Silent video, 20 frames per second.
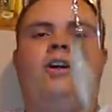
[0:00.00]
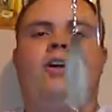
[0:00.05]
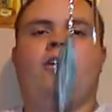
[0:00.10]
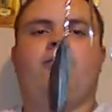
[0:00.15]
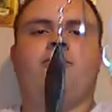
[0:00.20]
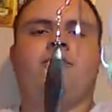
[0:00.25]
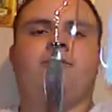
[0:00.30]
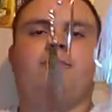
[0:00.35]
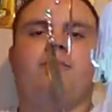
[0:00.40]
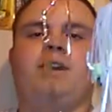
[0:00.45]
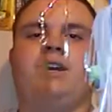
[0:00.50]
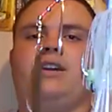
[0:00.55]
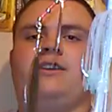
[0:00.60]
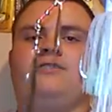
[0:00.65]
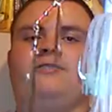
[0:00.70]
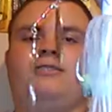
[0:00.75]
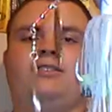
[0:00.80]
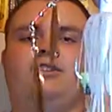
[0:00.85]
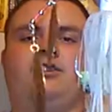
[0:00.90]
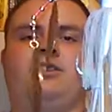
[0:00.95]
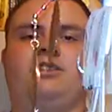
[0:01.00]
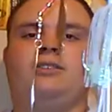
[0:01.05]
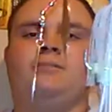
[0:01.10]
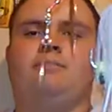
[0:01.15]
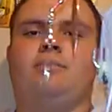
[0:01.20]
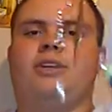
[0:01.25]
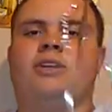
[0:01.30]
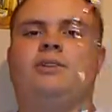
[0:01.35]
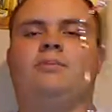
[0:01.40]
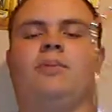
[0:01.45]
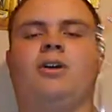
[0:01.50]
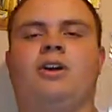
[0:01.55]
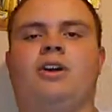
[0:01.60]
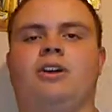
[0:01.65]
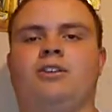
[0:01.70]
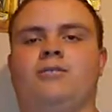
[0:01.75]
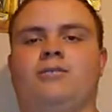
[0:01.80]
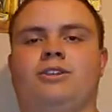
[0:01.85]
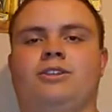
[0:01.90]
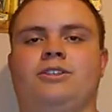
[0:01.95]
off the bank fishing a big
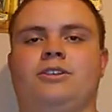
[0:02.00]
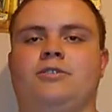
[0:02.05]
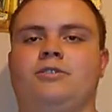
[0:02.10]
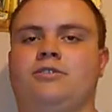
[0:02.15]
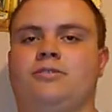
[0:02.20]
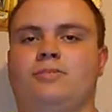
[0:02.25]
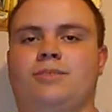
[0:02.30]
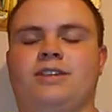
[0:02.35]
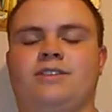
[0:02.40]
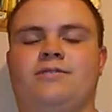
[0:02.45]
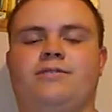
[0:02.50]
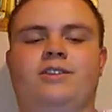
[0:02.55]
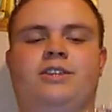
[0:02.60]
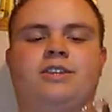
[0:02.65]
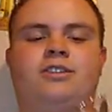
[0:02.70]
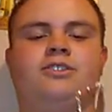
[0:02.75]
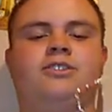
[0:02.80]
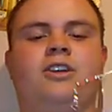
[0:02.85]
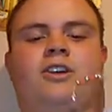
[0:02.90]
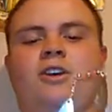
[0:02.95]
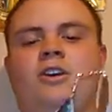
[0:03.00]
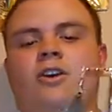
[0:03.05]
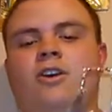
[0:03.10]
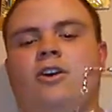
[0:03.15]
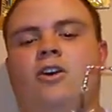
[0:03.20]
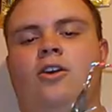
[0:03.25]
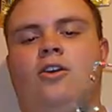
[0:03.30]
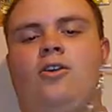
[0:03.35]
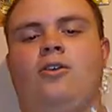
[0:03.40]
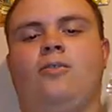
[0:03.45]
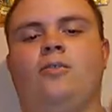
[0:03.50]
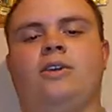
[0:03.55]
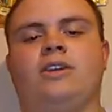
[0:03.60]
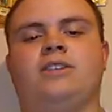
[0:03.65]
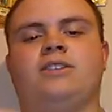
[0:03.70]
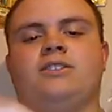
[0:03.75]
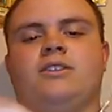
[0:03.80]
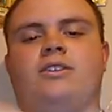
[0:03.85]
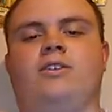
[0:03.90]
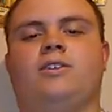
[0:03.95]
pond where you know there's big fish,
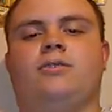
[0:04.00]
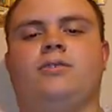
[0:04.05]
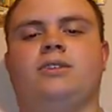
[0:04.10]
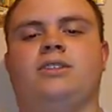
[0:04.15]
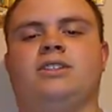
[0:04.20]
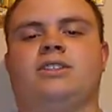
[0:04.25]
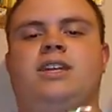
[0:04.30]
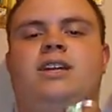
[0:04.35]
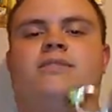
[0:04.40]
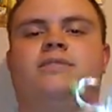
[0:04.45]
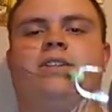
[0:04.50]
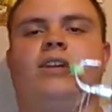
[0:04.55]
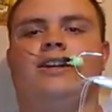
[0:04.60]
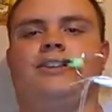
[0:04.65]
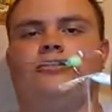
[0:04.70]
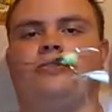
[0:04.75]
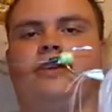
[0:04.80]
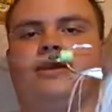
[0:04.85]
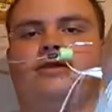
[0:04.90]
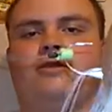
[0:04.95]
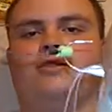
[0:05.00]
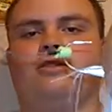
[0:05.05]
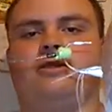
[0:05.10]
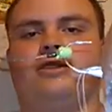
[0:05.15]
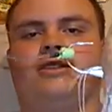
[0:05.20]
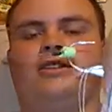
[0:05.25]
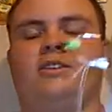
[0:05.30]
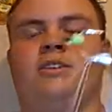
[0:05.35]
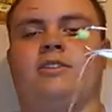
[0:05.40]
always have that trailer hook.